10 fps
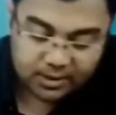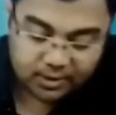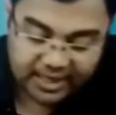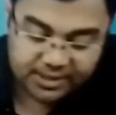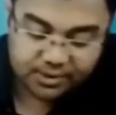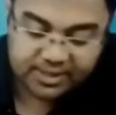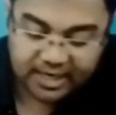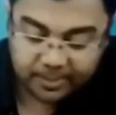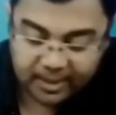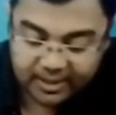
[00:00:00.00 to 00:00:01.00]
So
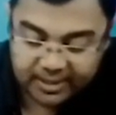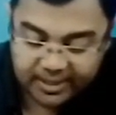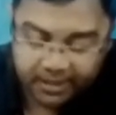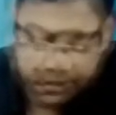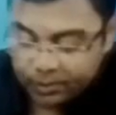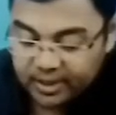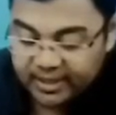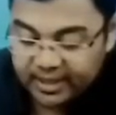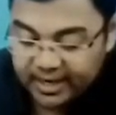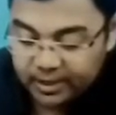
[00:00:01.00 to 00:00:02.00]
Astrosat, Mangalyaan, you
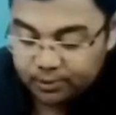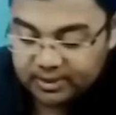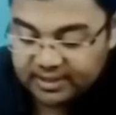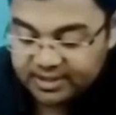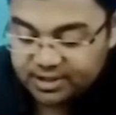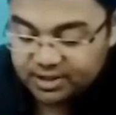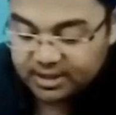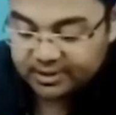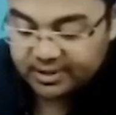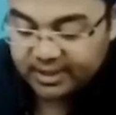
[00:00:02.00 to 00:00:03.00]
can add to the list
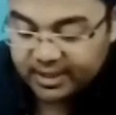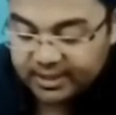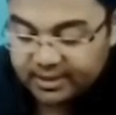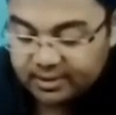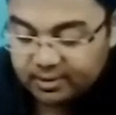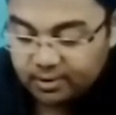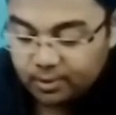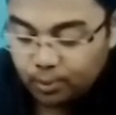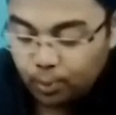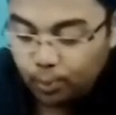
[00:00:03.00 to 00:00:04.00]
Chandrayaan
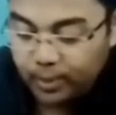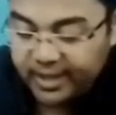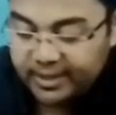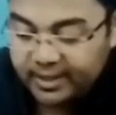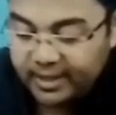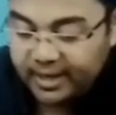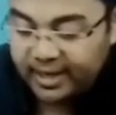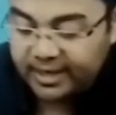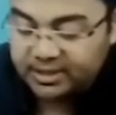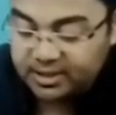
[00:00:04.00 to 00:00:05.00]
1
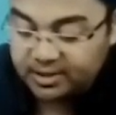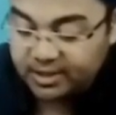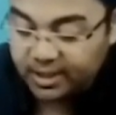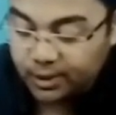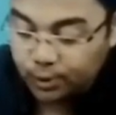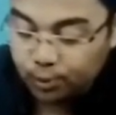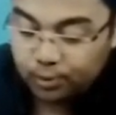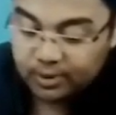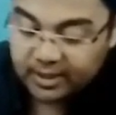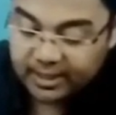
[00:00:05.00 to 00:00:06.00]
and Chandrayaan
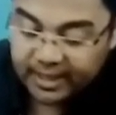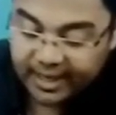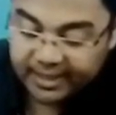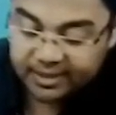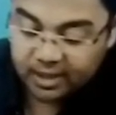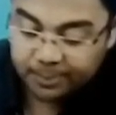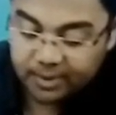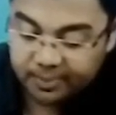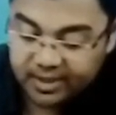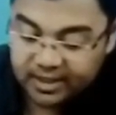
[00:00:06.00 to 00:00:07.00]
2, and the
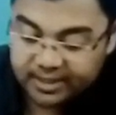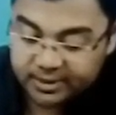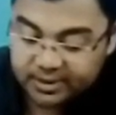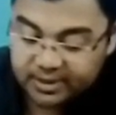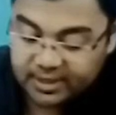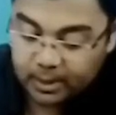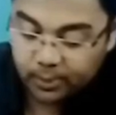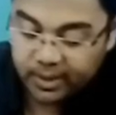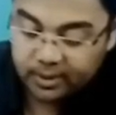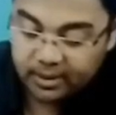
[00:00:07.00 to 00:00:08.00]
upcoming Aditya
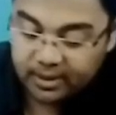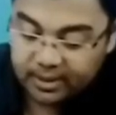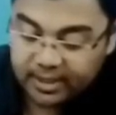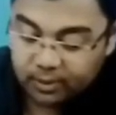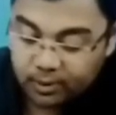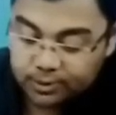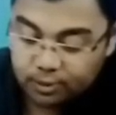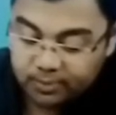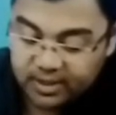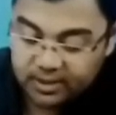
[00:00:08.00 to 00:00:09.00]
L1 can
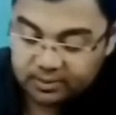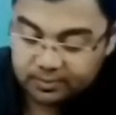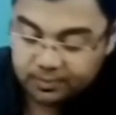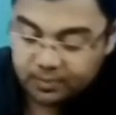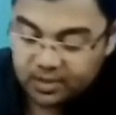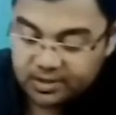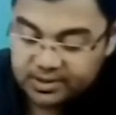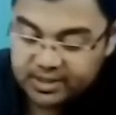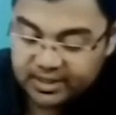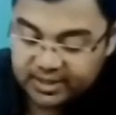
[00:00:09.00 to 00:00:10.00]
also be
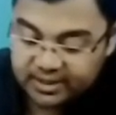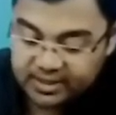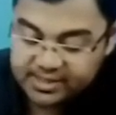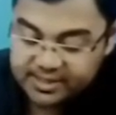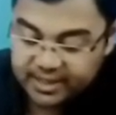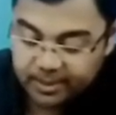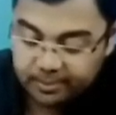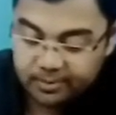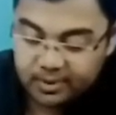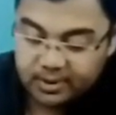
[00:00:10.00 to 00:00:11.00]
seen in the
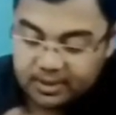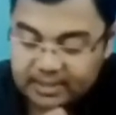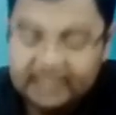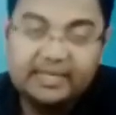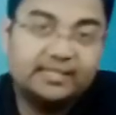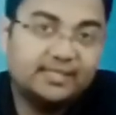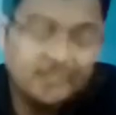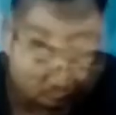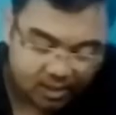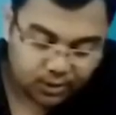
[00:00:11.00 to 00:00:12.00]
same list.